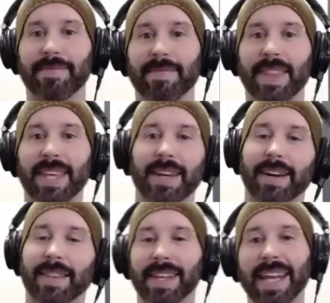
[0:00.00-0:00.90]

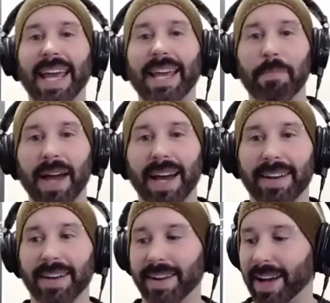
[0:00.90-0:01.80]
the name had
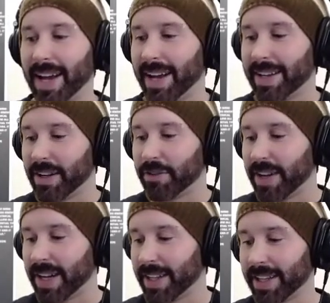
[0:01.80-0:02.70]
an
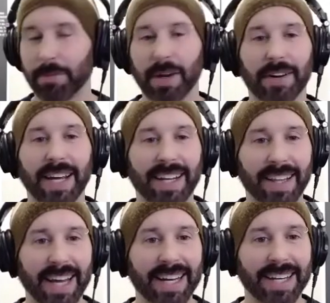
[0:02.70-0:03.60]
effect, like the Bare Naked
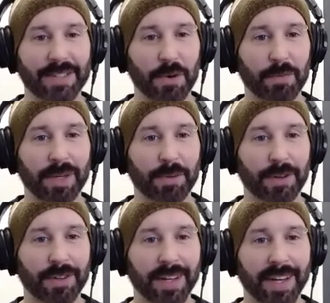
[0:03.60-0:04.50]
Ladies, where
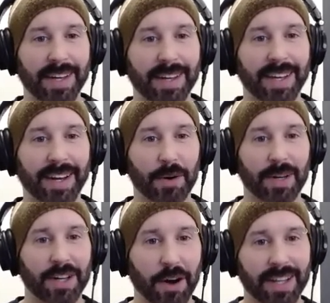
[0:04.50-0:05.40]
people,
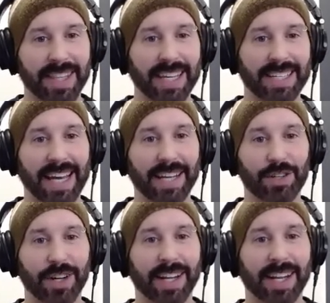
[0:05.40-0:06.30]
it caught the
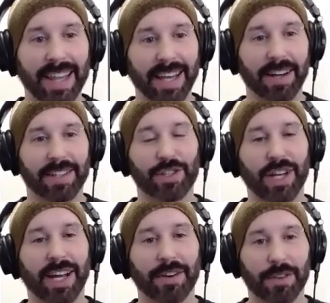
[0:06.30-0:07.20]
attention, and then they got to
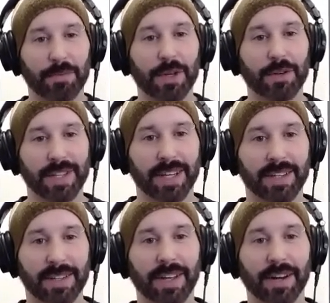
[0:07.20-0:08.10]
check out the music.
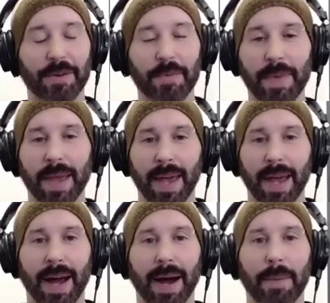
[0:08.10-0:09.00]

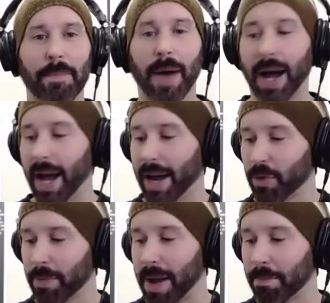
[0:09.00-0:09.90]
I
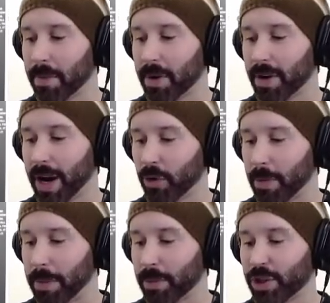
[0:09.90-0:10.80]
remember
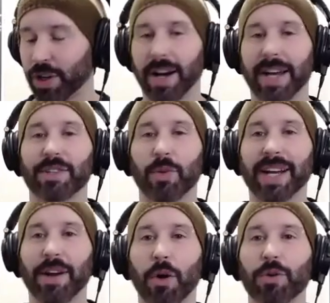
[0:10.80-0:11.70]
Shania
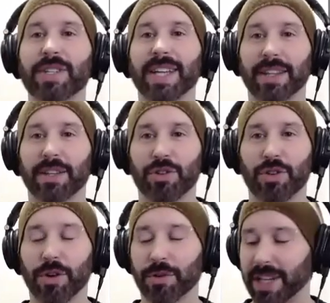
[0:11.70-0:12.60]
Twain hosting the
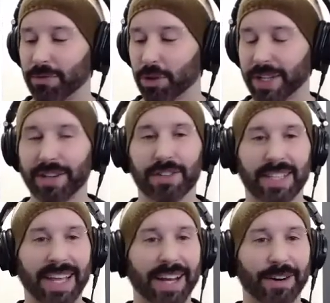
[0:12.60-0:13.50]
Juno several years
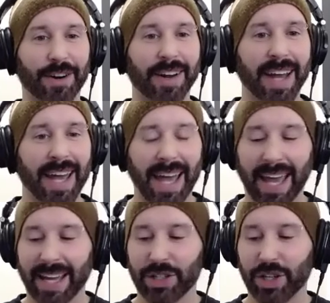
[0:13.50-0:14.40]
later,
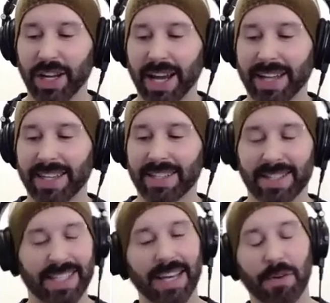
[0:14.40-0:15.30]
and she had this
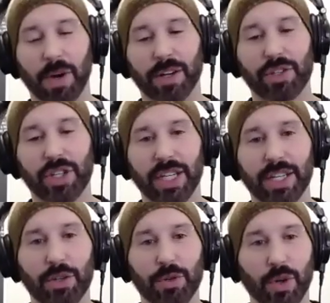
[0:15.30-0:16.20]
skit where she
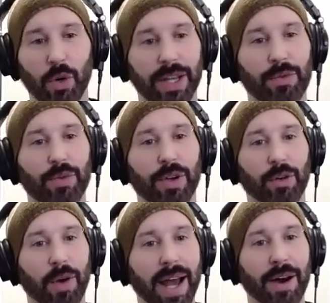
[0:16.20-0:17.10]
was going through the
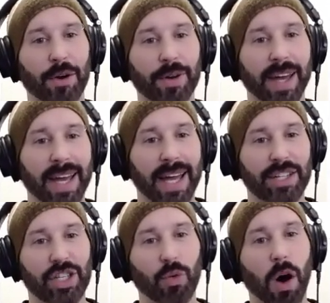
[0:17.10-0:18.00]
crowd, and
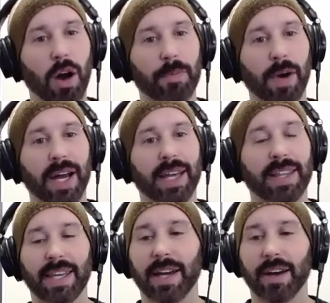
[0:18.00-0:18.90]
she walked by
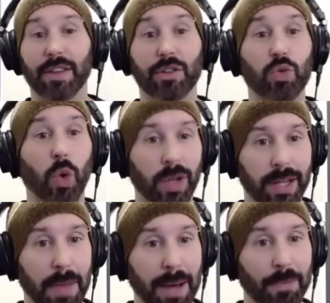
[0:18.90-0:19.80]
the
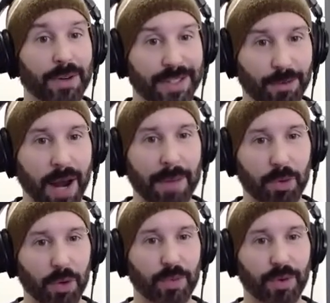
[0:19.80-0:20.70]
Swollen Members, the rap
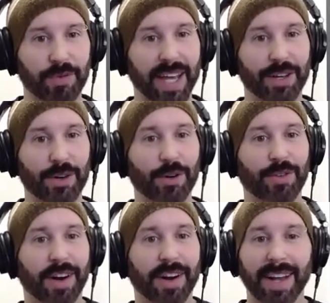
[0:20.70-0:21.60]
group from
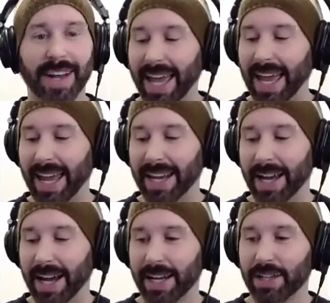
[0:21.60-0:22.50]
Vancouver,
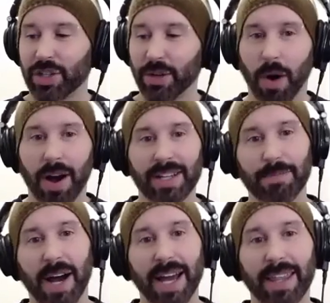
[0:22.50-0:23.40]
and she walks
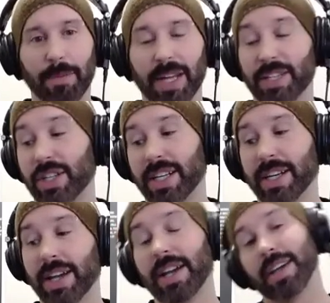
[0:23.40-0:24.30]
by them, and
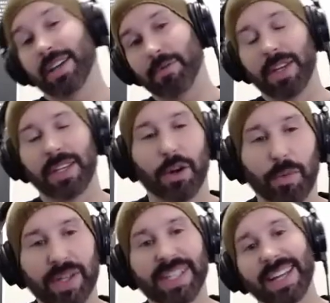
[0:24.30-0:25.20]
she
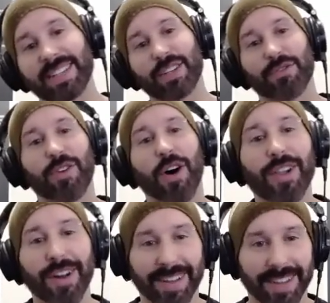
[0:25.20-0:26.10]
pretends to
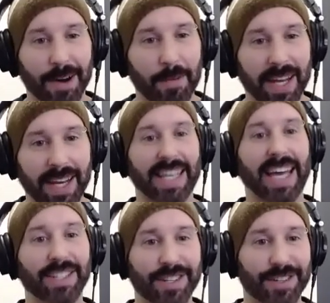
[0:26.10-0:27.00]
fall on them and
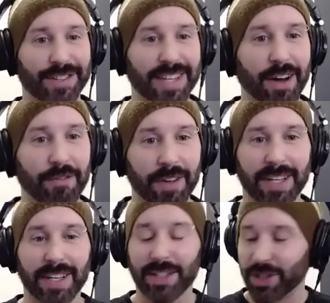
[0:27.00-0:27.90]
catches herself.
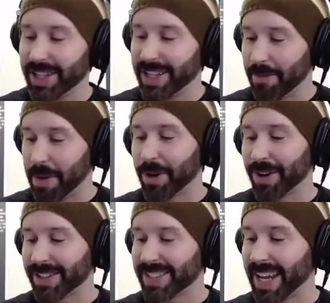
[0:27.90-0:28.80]
And I remember
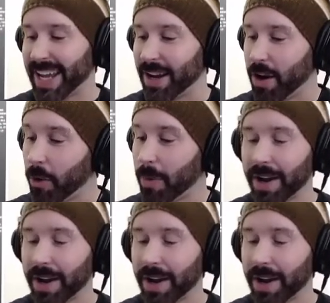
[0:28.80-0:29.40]
her saying, "Oh my